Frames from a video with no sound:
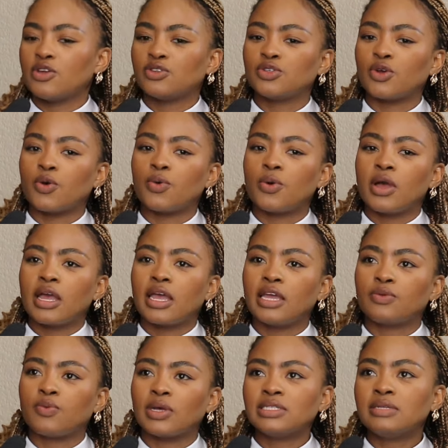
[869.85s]
So
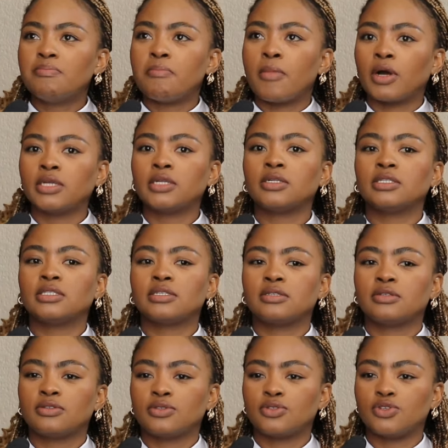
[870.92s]
it wasn't modeled
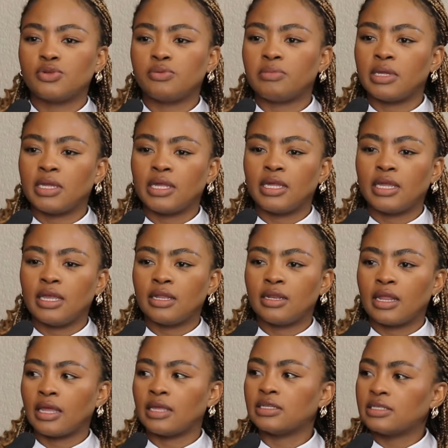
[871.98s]
to me
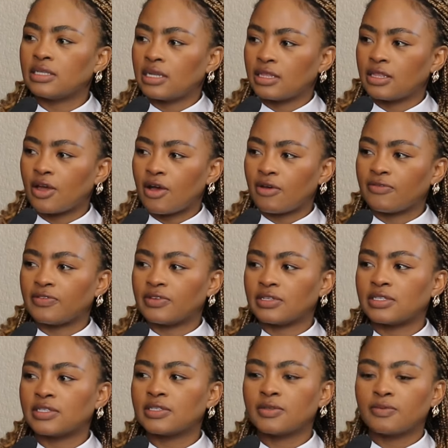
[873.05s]
in a sit at the
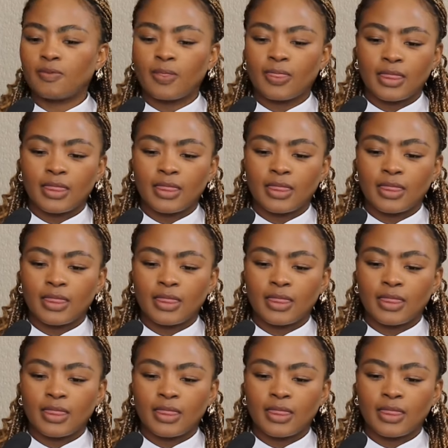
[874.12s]
office,